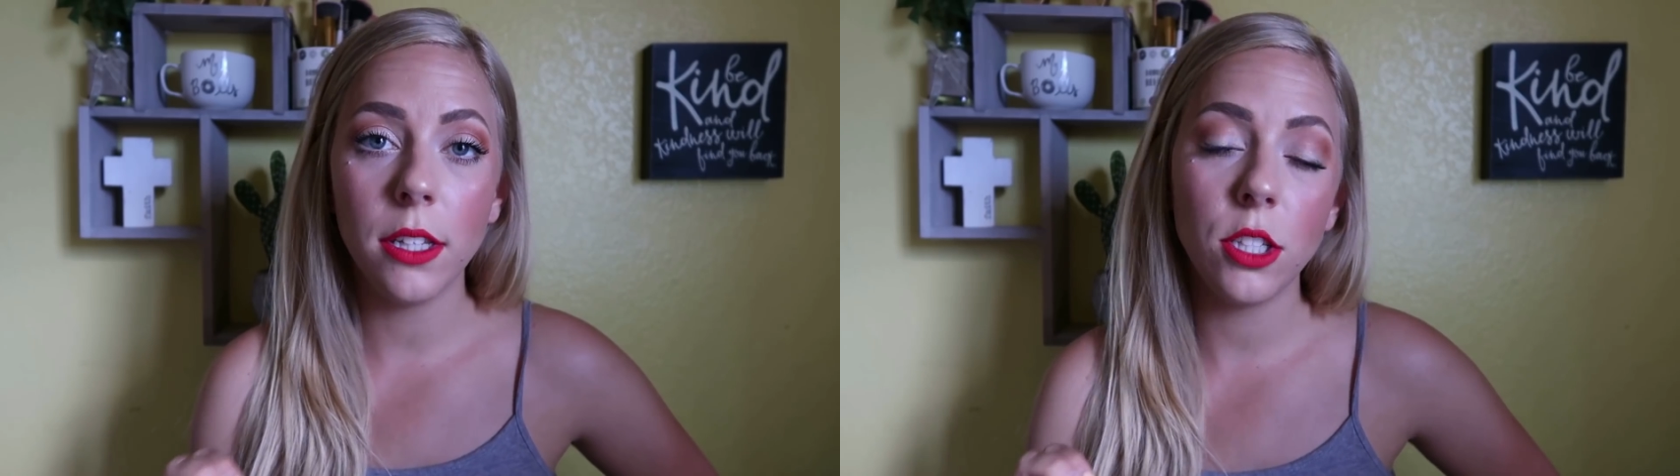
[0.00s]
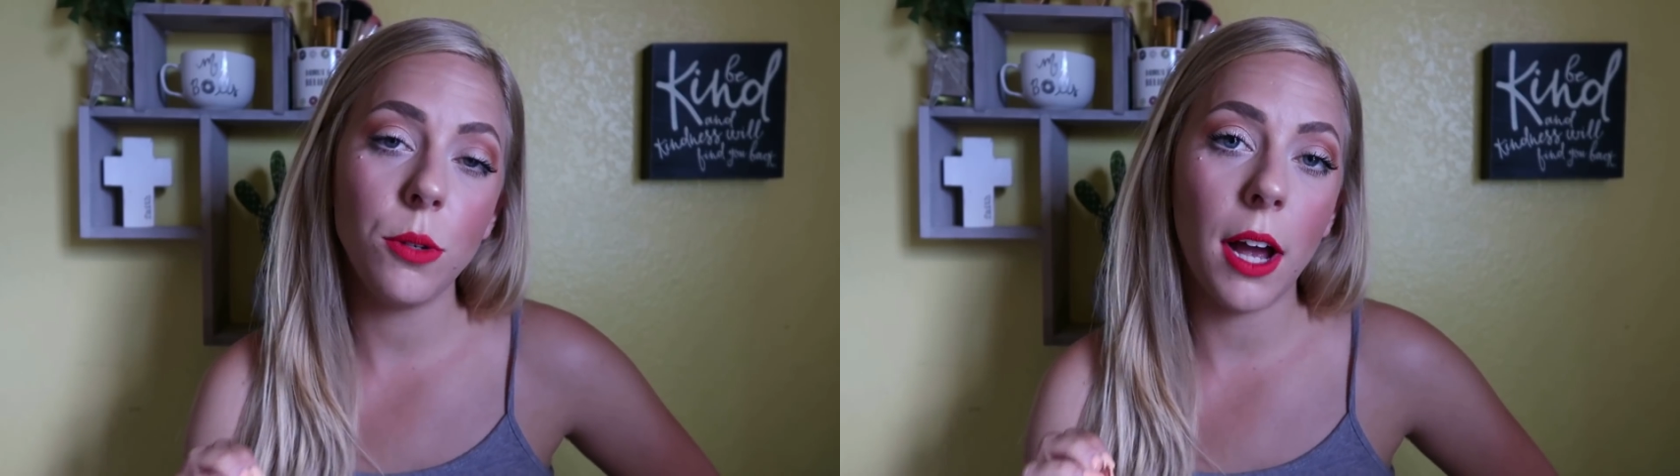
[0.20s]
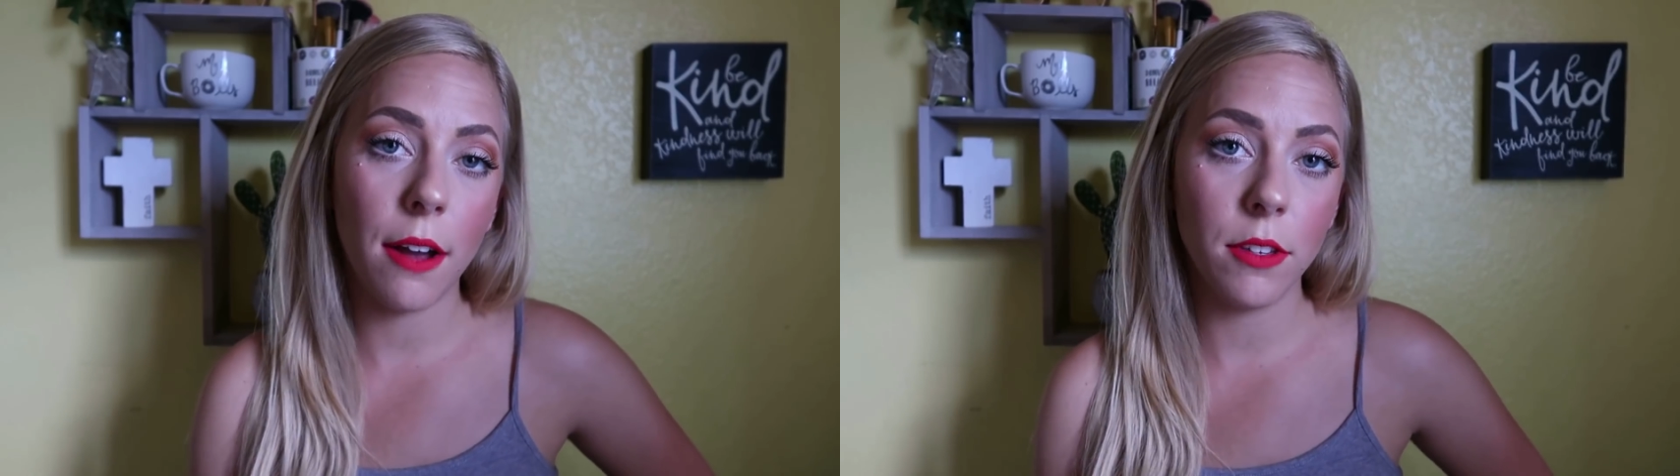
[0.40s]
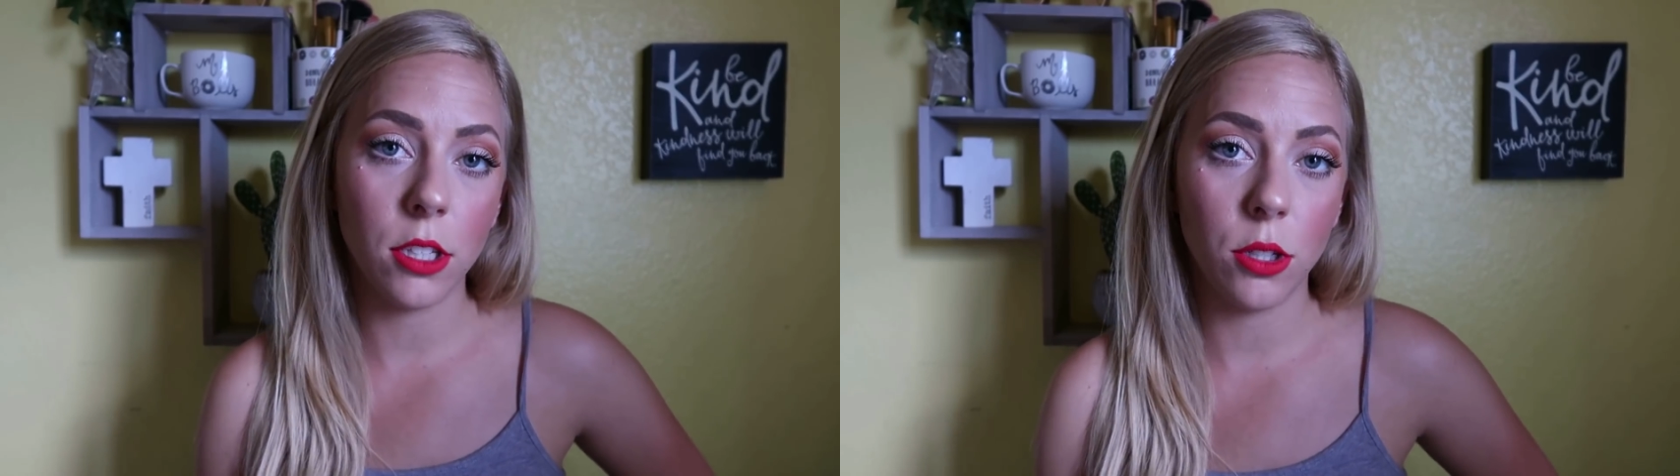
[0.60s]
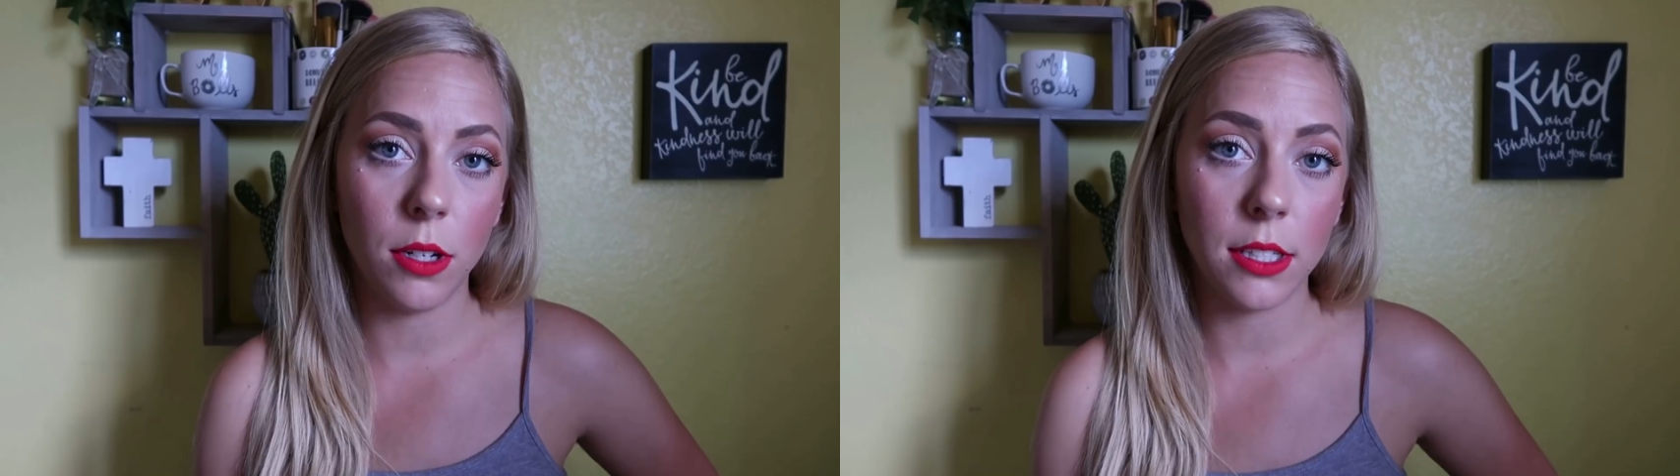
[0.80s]
once you have the
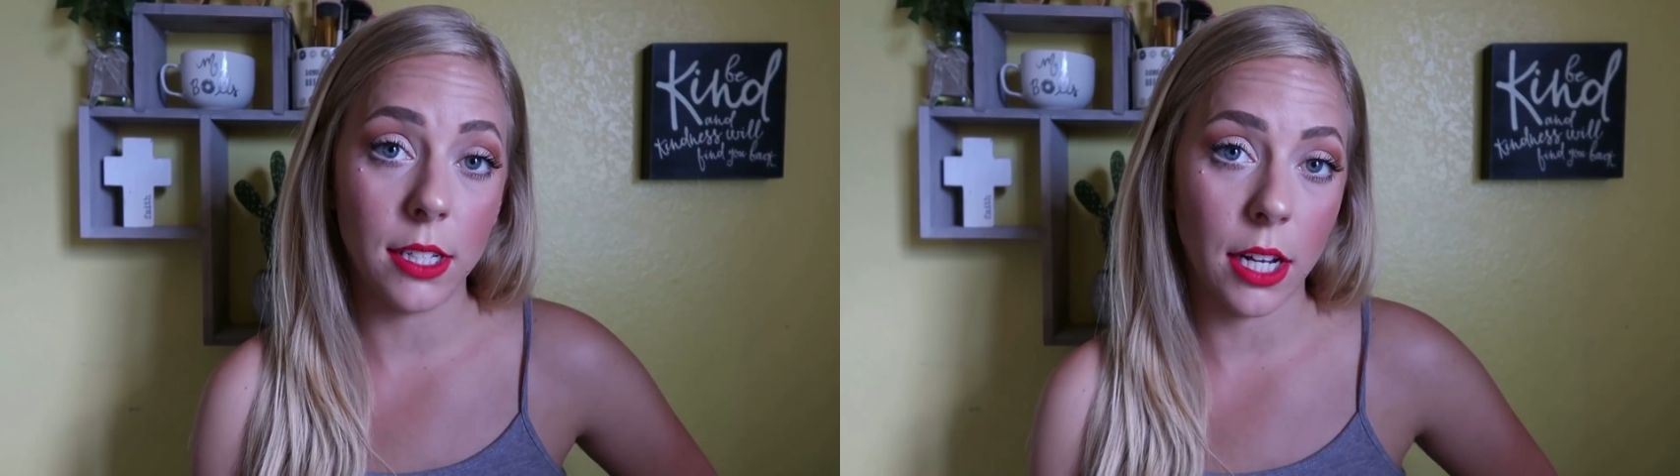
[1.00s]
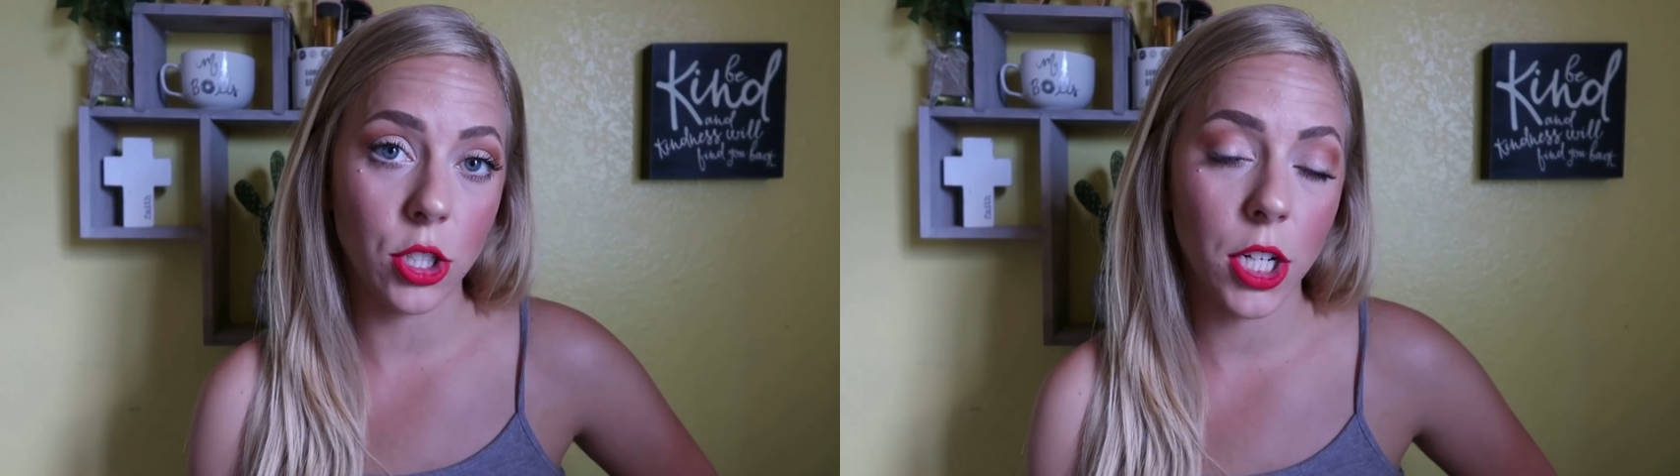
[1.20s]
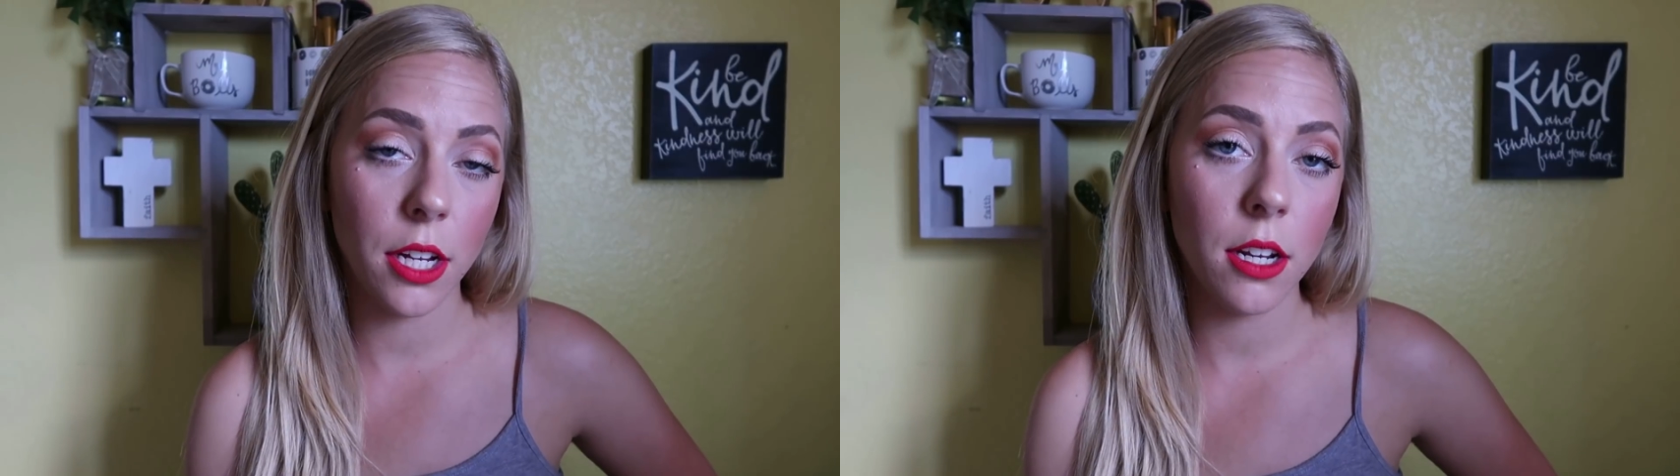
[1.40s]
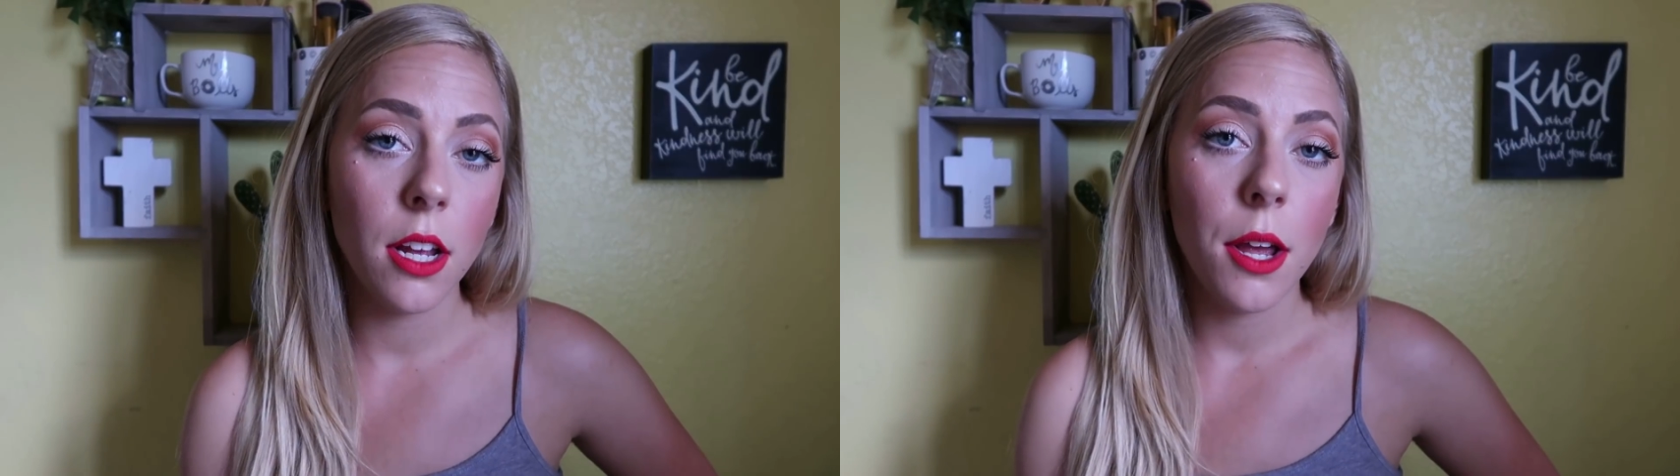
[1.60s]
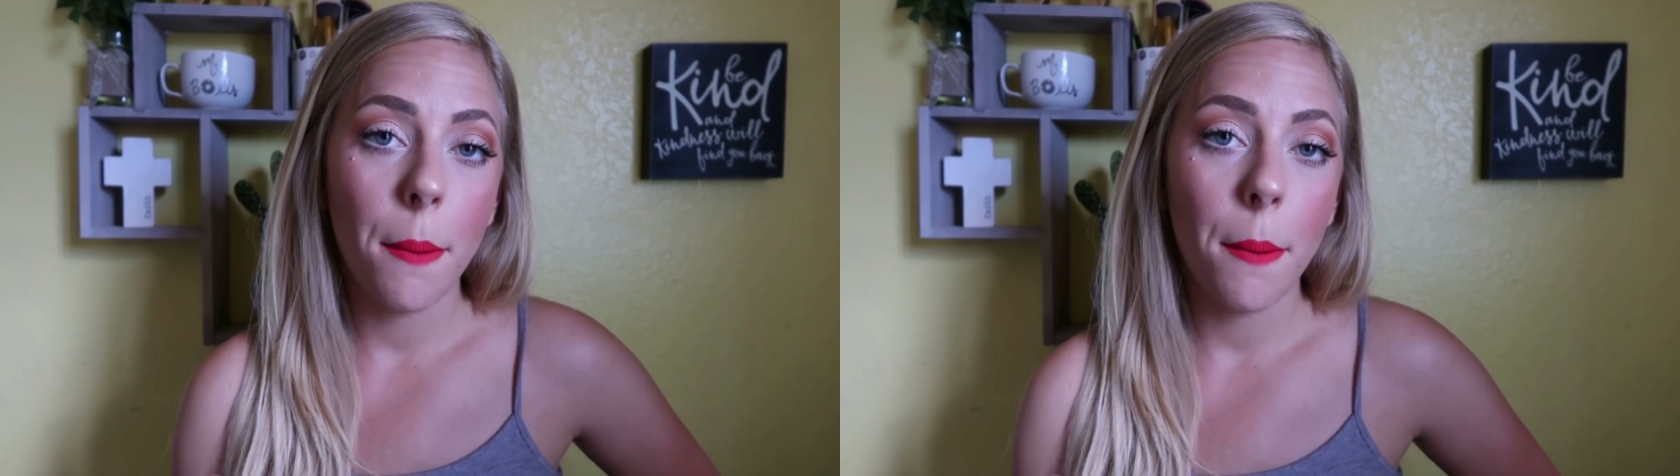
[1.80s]
students' attention,